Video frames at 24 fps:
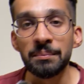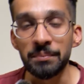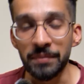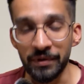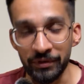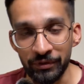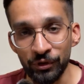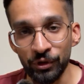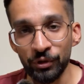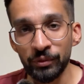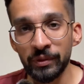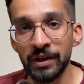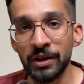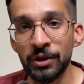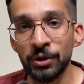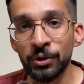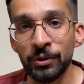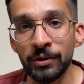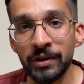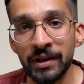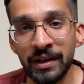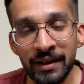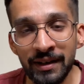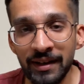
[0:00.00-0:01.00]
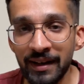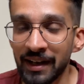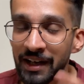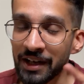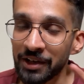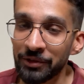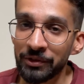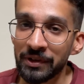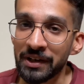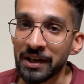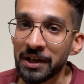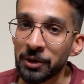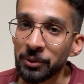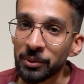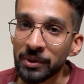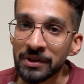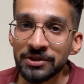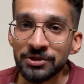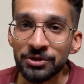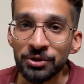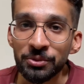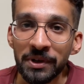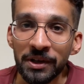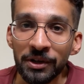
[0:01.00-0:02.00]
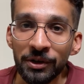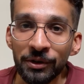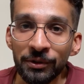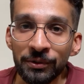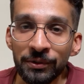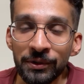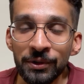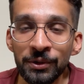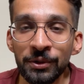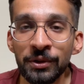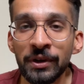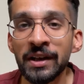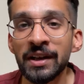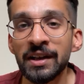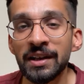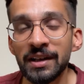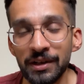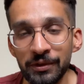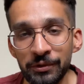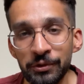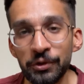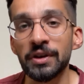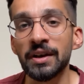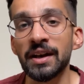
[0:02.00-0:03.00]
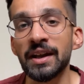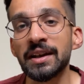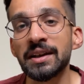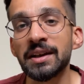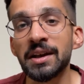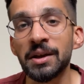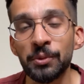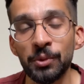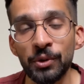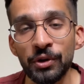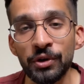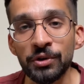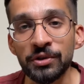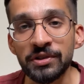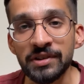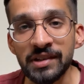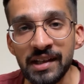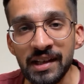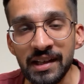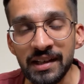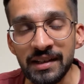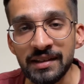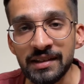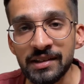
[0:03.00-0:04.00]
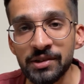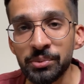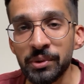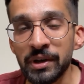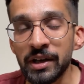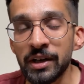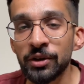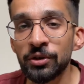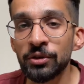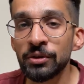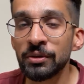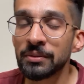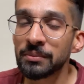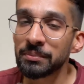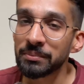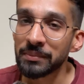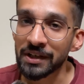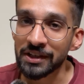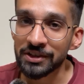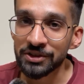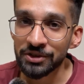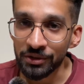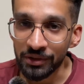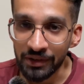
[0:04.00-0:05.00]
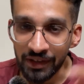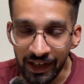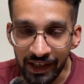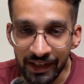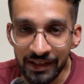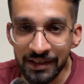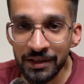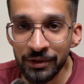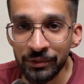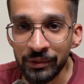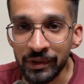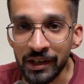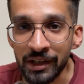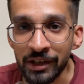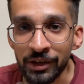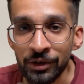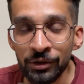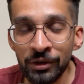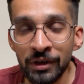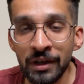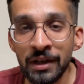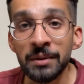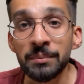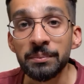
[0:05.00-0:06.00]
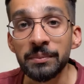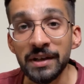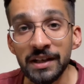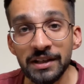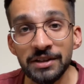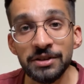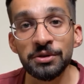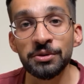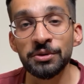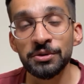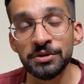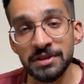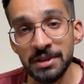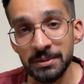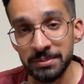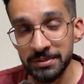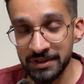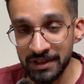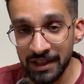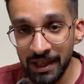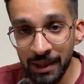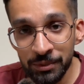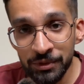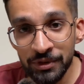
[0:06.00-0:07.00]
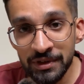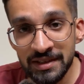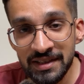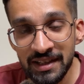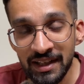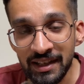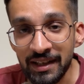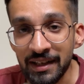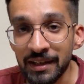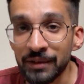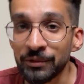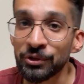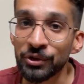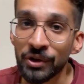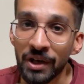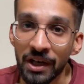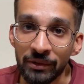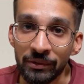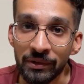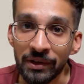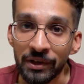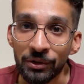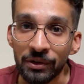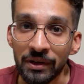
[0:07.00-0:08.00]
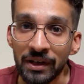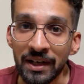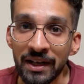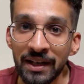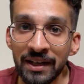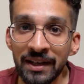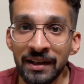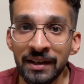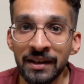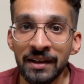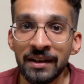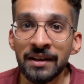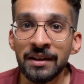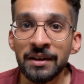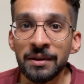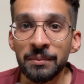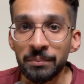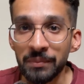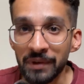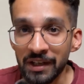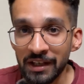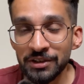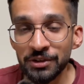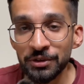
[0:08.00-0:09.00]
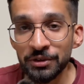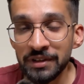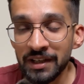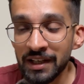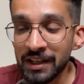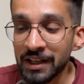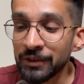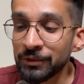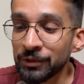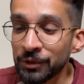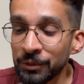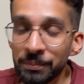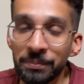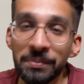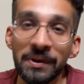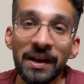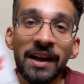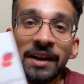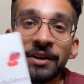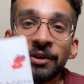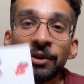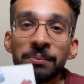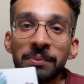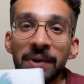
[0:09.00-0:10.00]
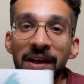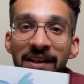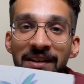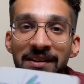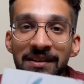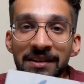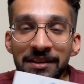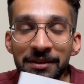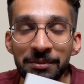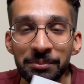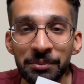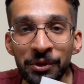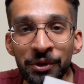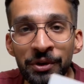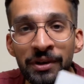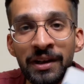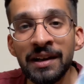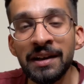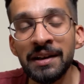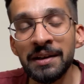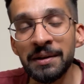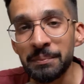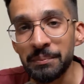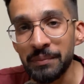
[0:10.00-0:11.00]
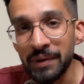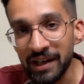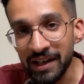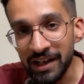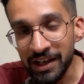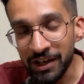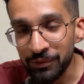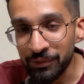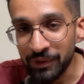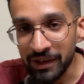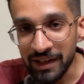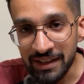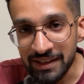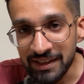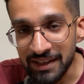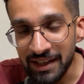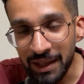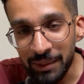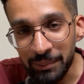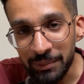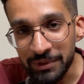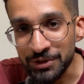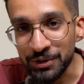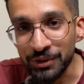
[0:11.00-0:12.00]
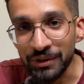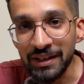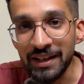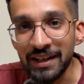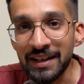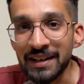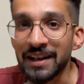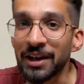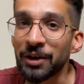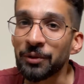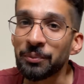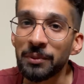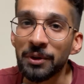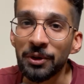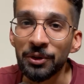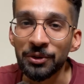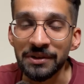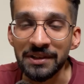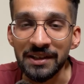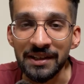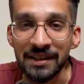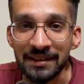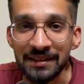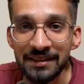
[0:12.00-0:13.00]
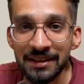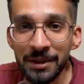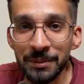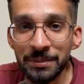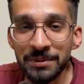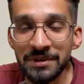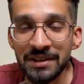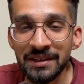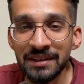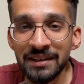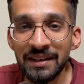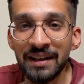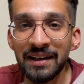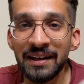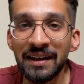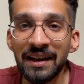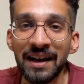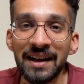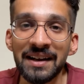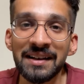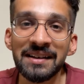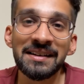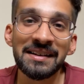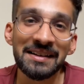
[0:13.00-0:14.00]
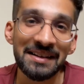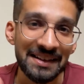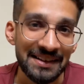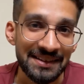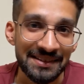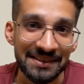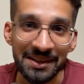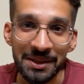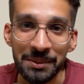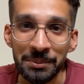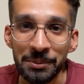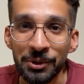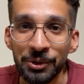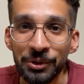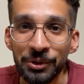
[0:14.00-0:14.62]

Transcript: Before we go ahead, I have a request to make of you. If you're liking what you're seeing in this video, make sure you like the video. Make sure you subscribe to the channel if you haven't already. Make sure that if you plan on buying this book, buy it via the Amazon link down below in the description. And let's keep